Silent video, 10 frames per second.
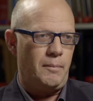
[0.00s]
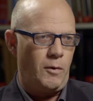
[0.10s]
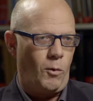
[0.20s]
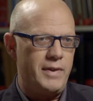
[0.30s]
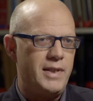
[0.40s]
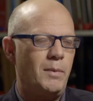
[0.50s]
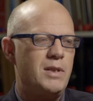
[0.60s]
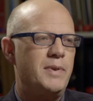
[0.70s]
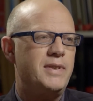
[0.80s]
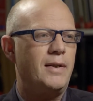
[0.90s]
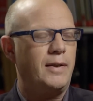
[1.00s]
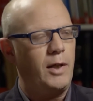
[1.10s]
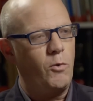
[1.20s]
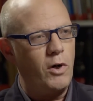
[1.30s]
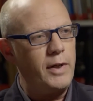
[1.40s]
one thing must be said, that
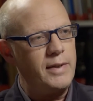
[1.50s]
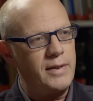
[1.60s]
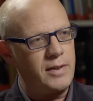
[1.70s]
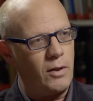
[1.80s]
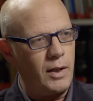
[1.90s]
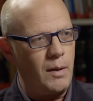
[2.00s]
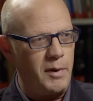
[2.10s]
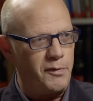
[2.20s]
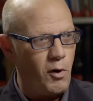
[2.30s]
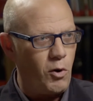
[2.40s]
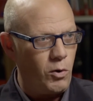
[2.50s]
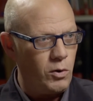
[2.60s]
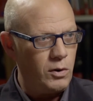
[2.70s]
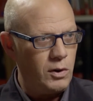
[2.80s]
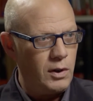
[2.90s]
they were in this area before,
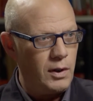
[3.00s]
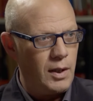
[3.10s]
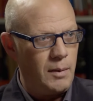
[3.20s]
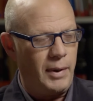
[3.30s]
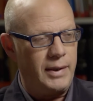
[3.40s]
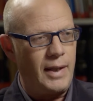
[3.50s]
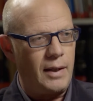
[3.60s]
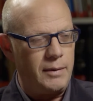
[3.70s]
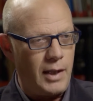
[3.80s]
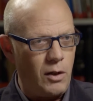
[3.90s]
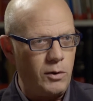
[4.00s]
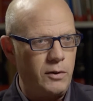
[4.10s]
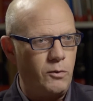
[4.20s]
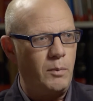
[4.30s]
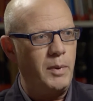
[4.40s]
but now
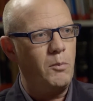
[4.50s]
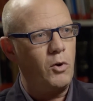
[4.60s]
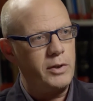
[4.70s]
they will be more